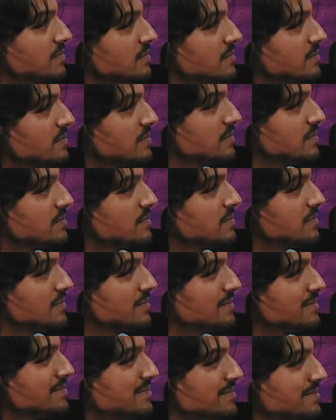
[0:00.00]

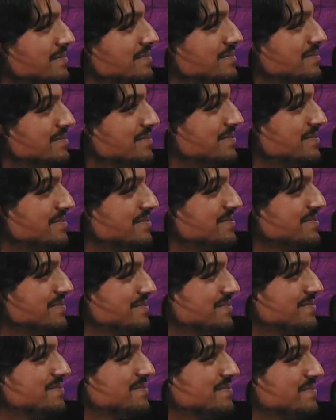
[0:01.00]

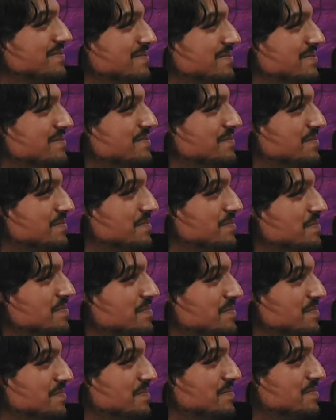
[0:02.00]

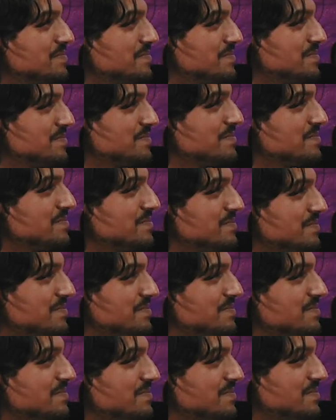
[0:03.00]

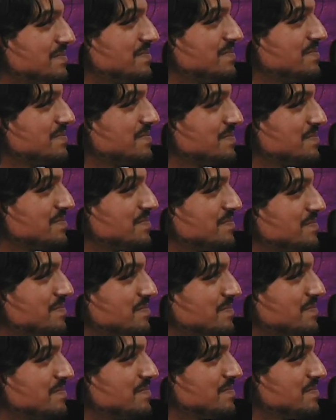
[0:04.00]

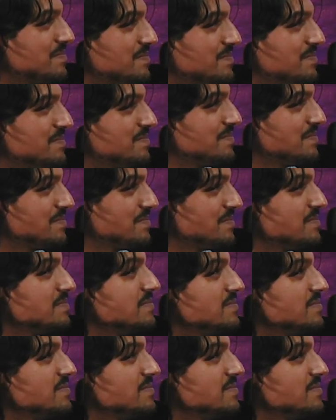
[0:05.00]
This person isn't speaking.